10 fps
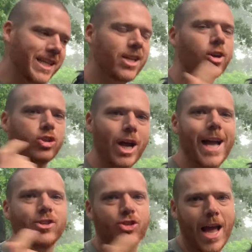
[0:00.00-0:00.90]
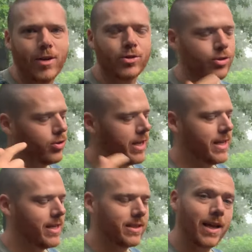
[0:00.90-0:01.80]
seen our giant schnauzer
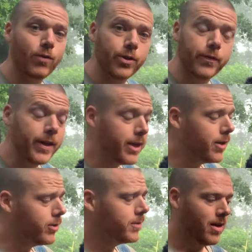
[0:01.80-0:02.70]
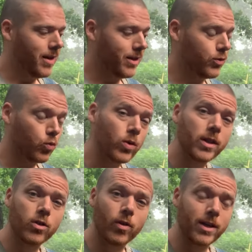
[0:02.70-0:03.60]
in several of videos. Uh, he's a
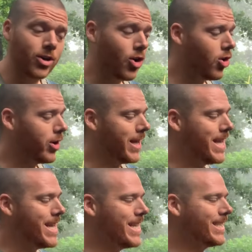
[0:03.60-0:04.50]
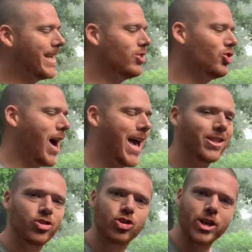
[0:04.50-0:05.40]
really great dog. He is a
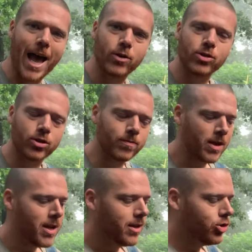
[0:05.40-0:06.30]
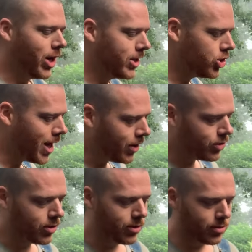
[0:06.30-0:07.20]
giant schnauzer. Giant
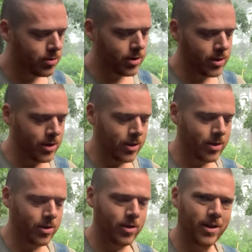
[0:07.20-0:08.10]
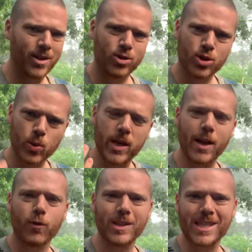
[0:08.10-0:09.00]
Schnauzers are, uh, there's three
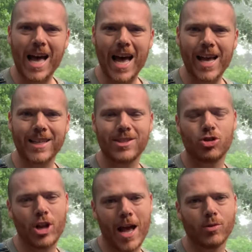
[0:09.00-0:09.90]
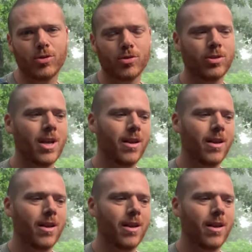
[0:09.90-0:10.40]
different size Schnauzers.